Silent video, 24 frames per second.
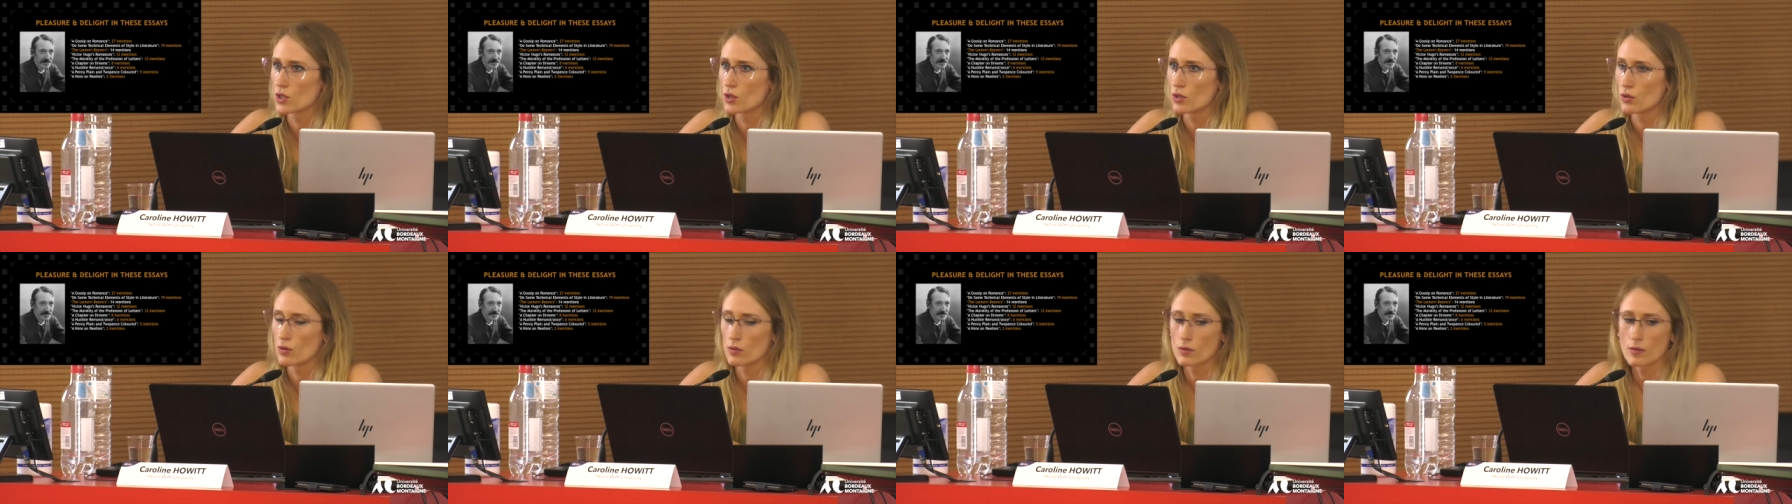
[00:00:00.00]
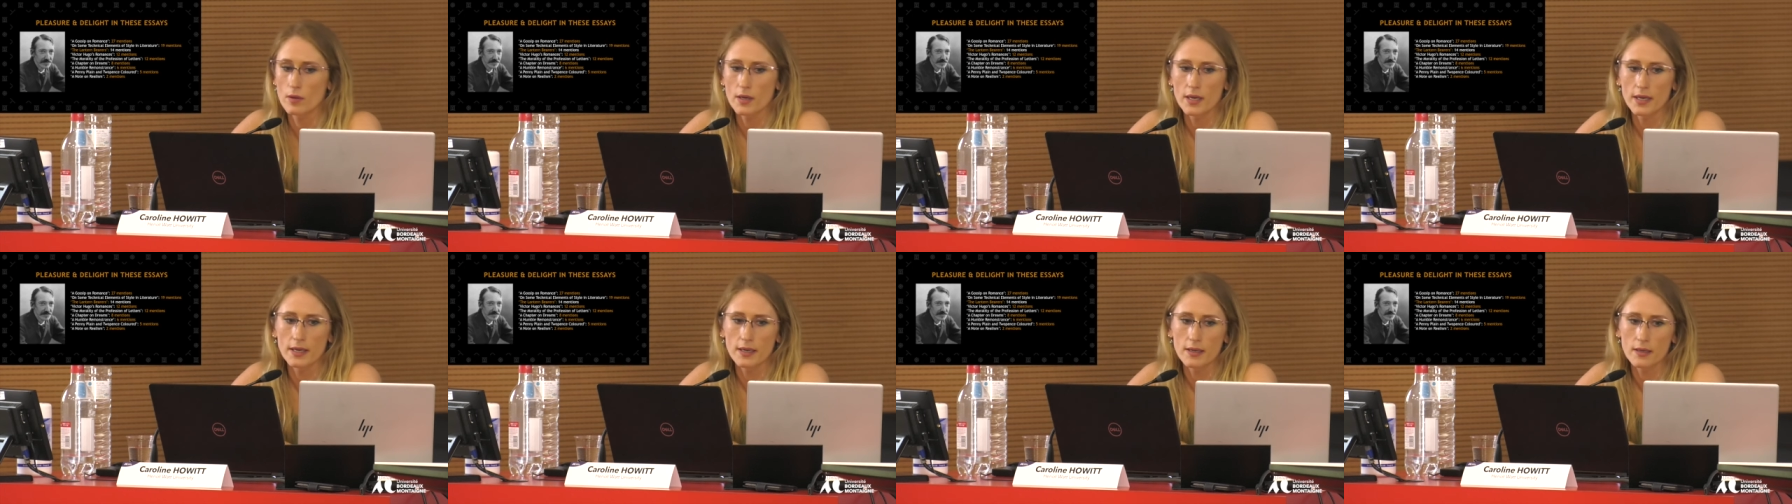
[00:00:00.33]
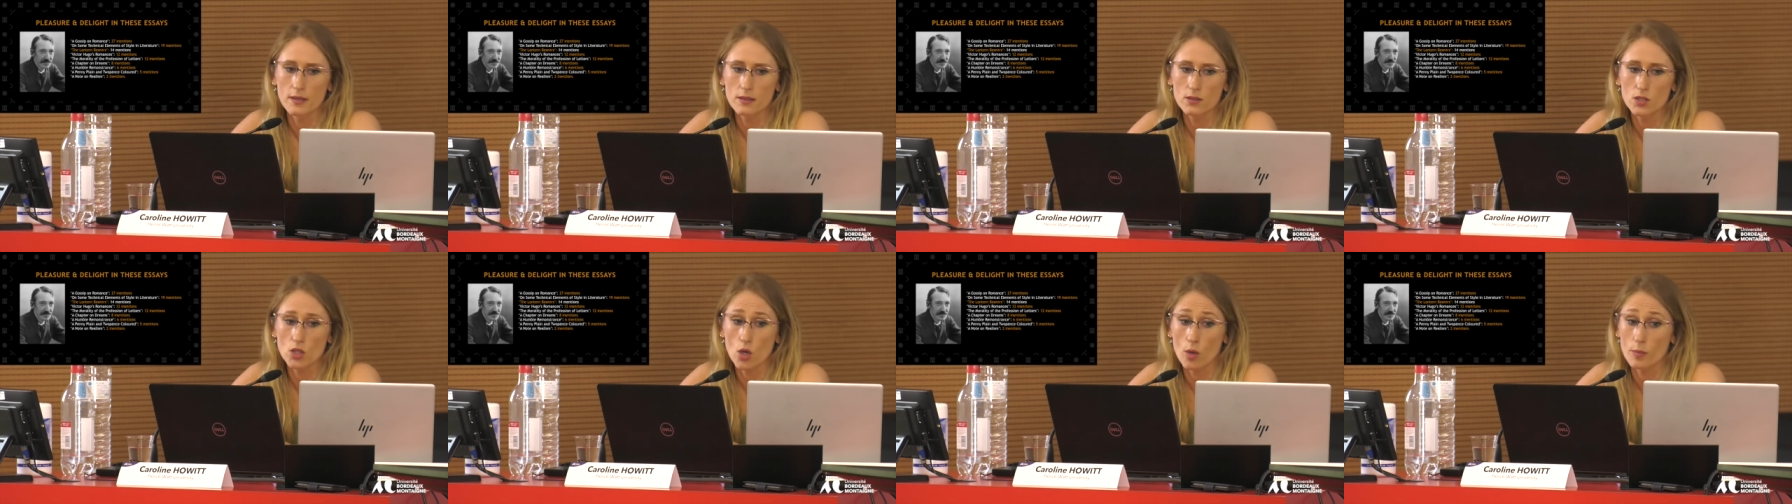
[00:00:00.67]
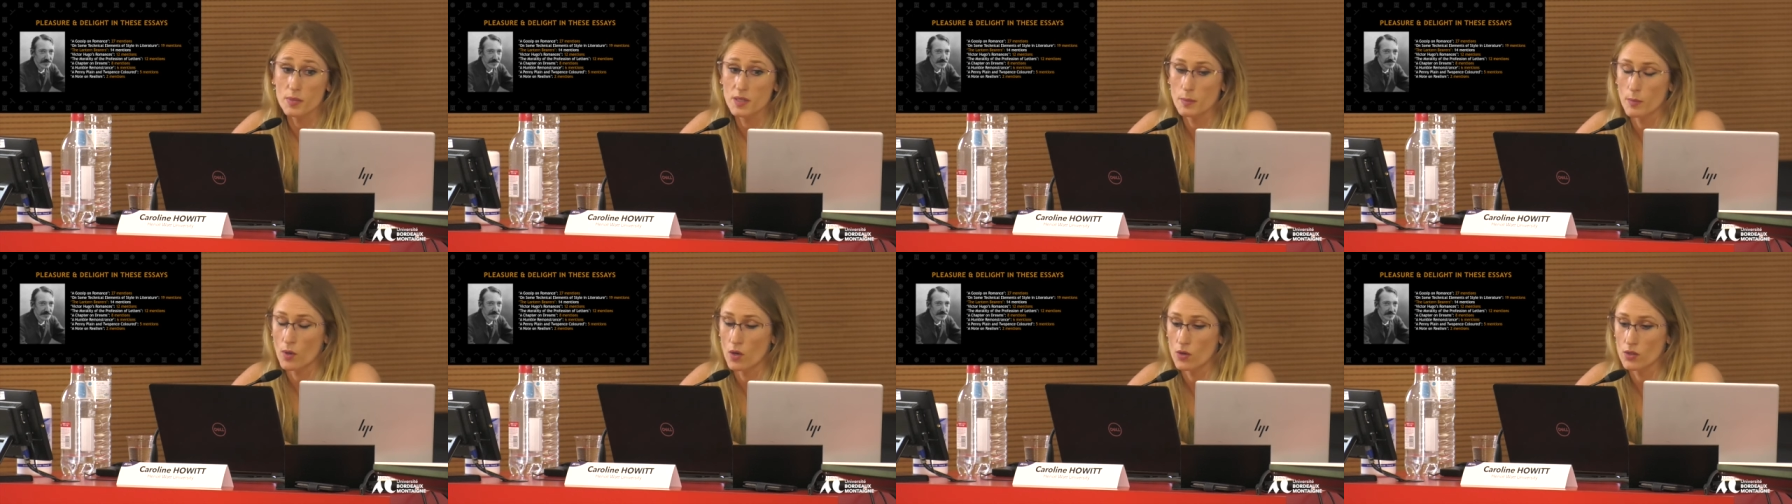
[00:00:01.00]
the two
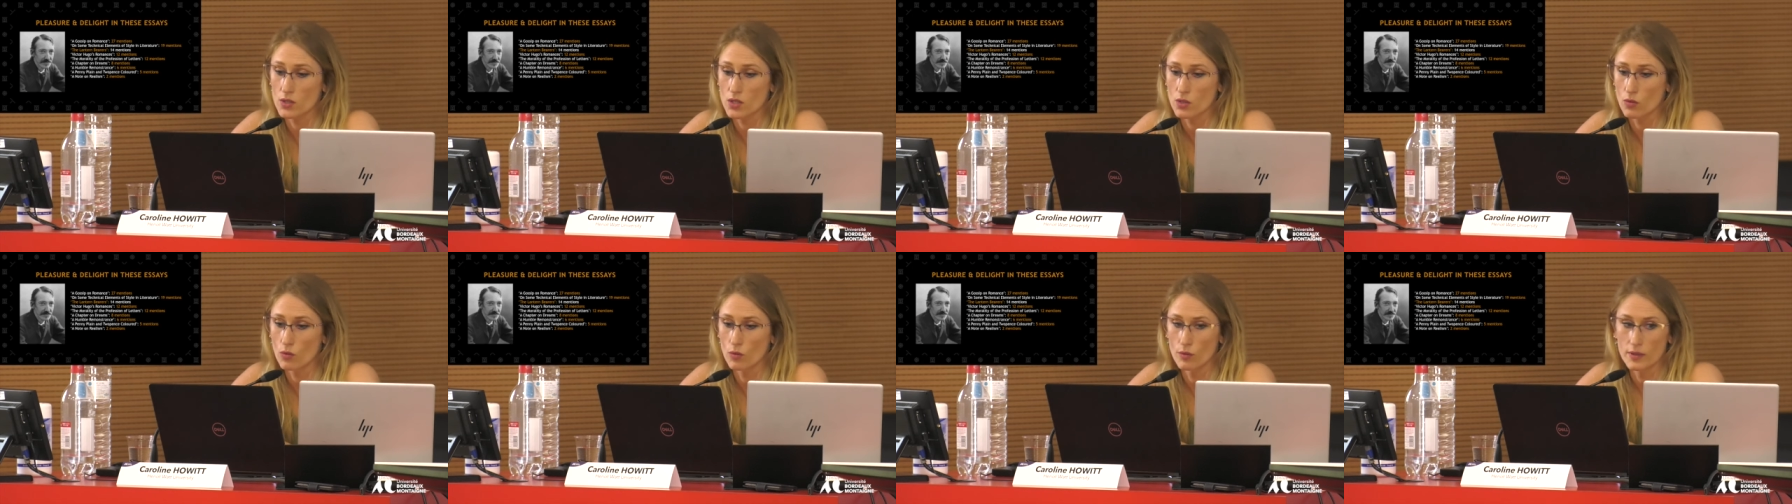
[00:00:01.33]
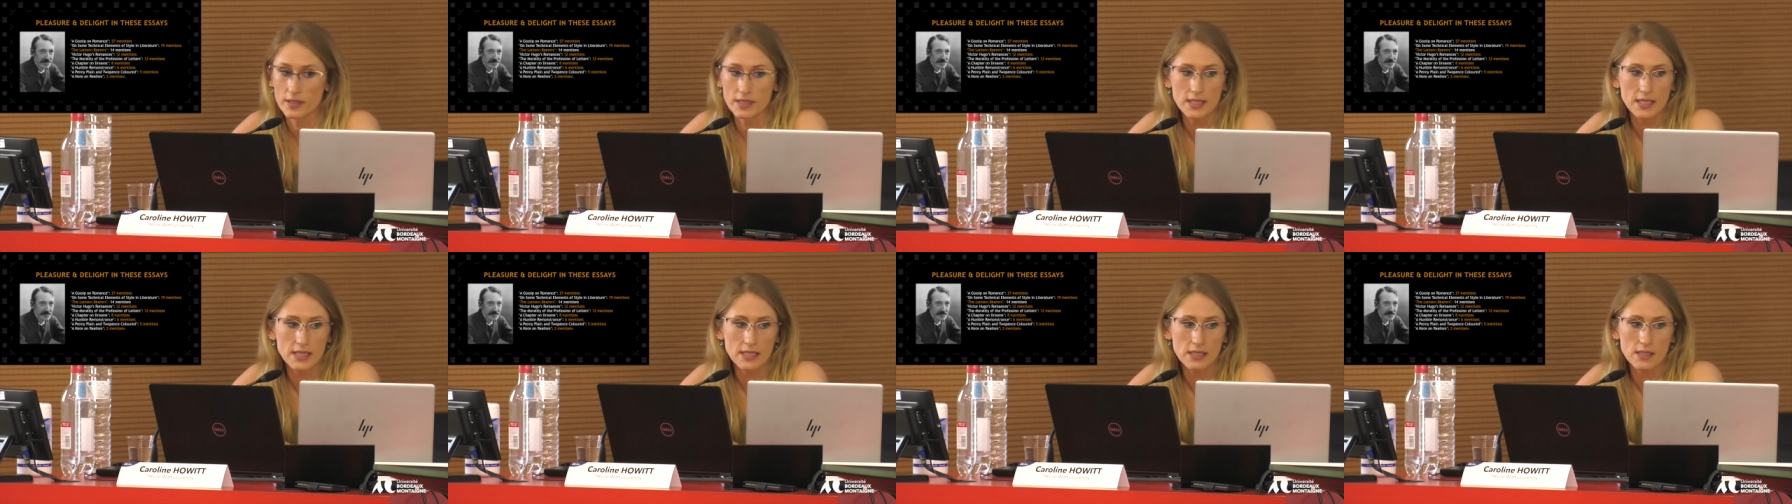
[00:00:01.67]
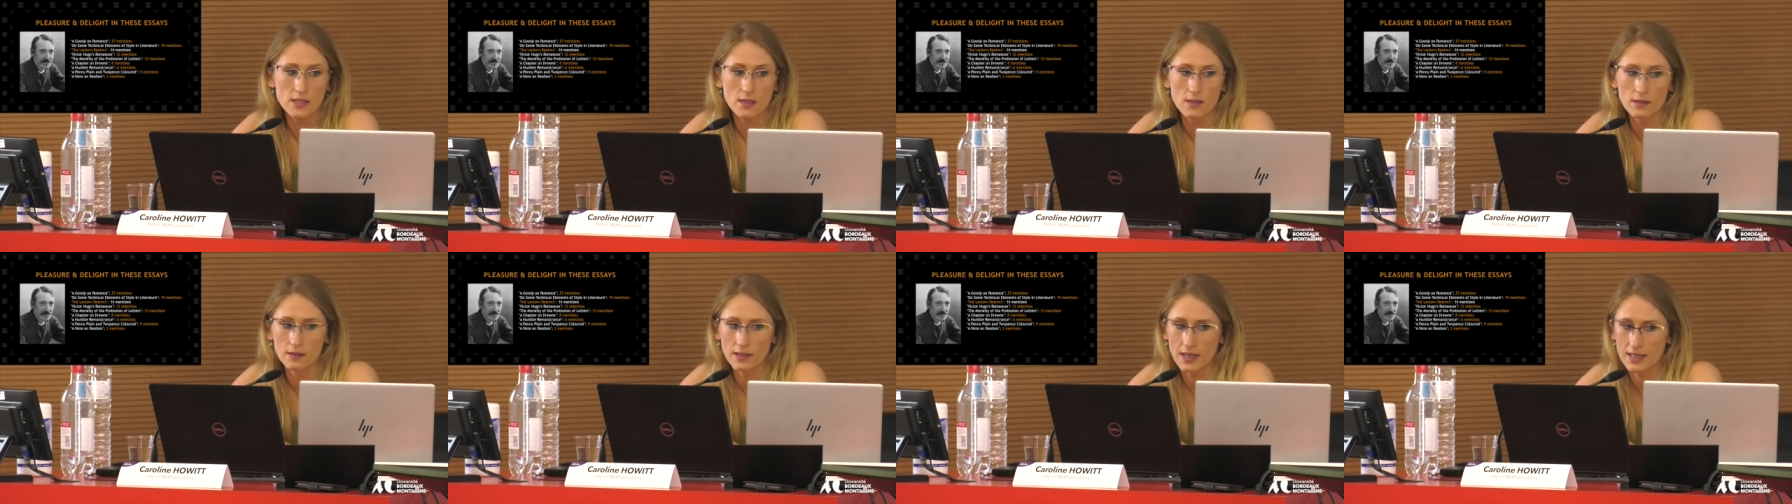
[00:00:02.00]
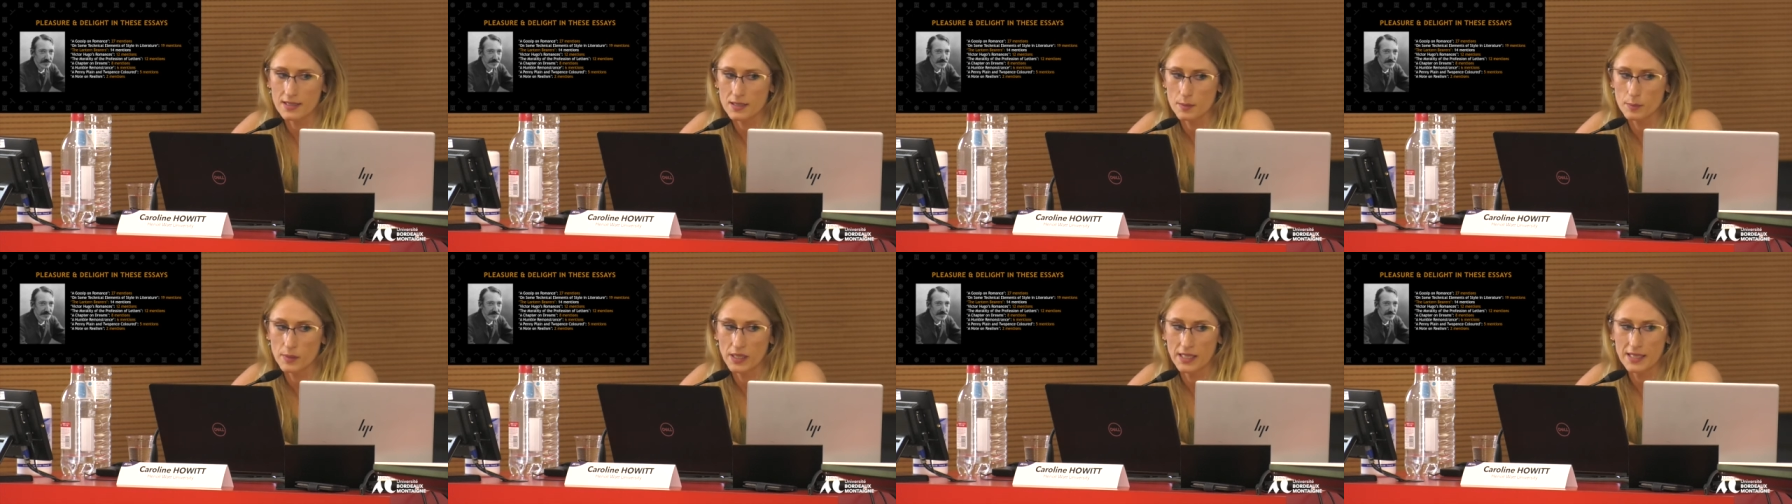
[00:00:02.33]
top spots, or indeed the
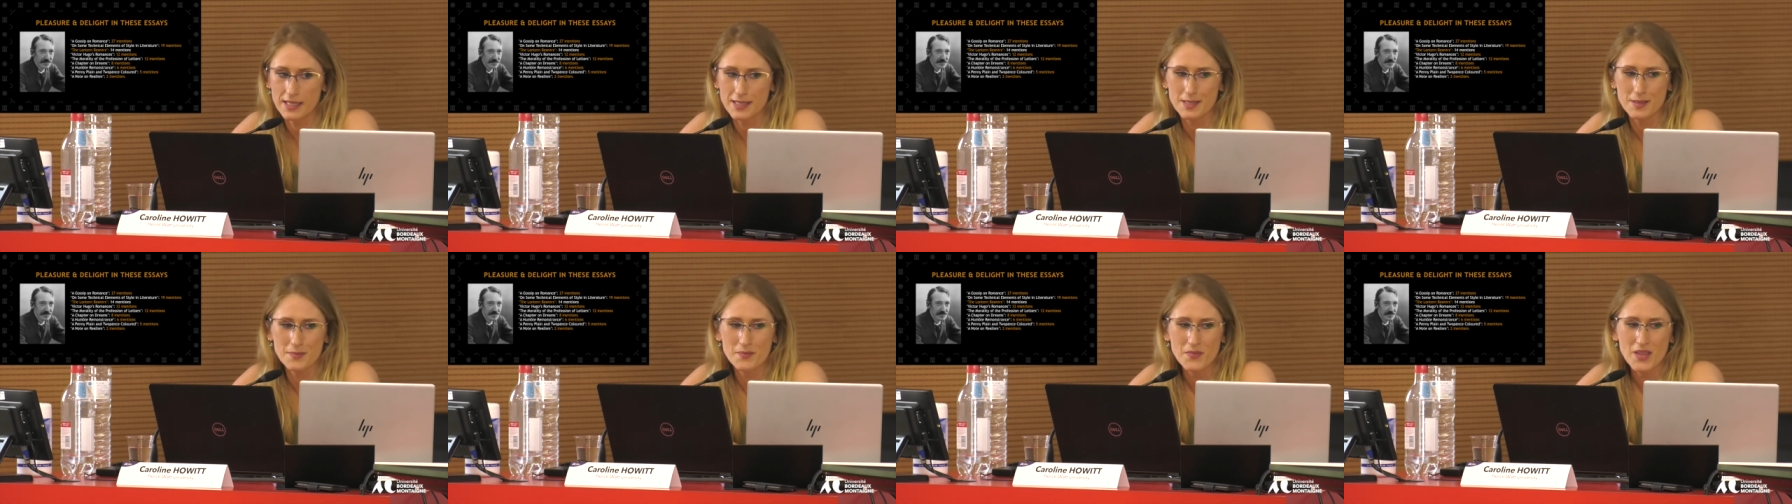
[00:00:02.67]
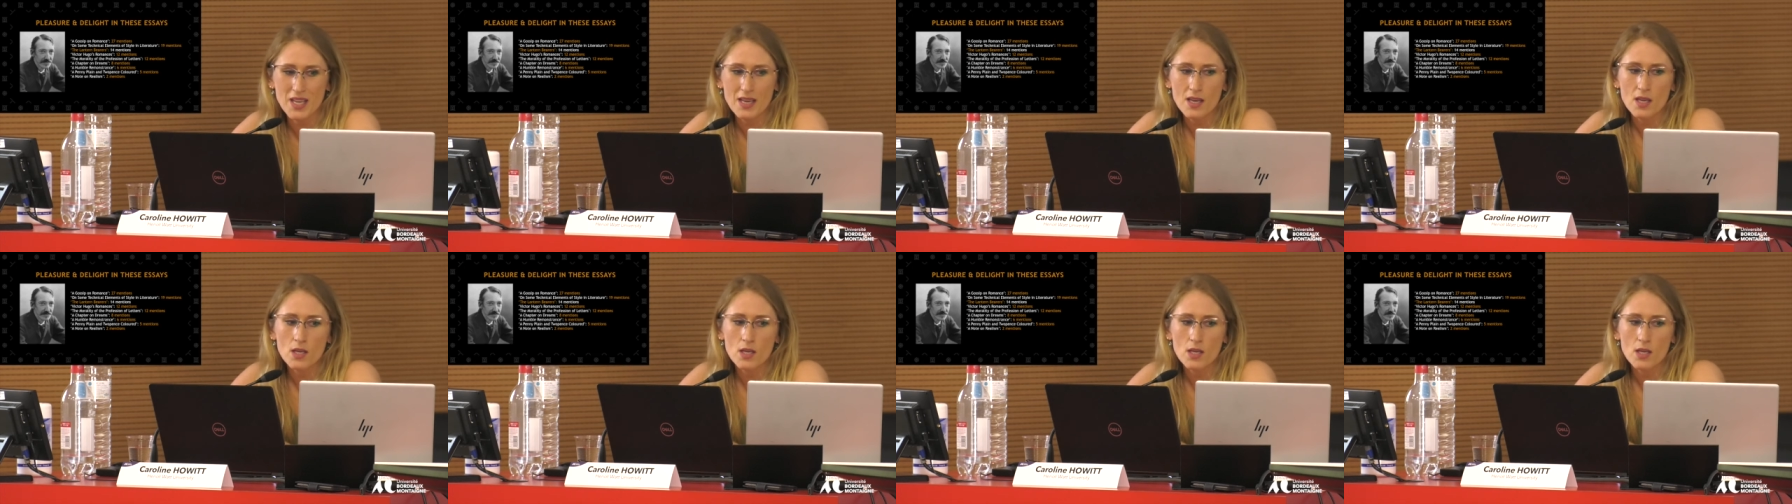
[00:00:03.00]
last place.